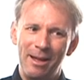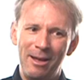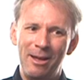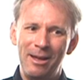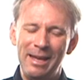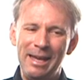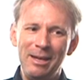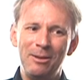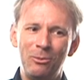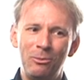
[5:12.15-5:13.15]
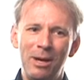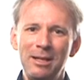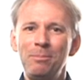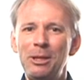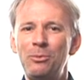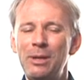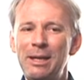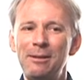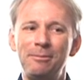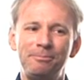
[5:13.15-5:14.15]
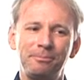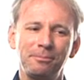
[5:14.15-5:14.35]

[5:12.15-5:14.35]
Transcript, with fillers: uh, in right in between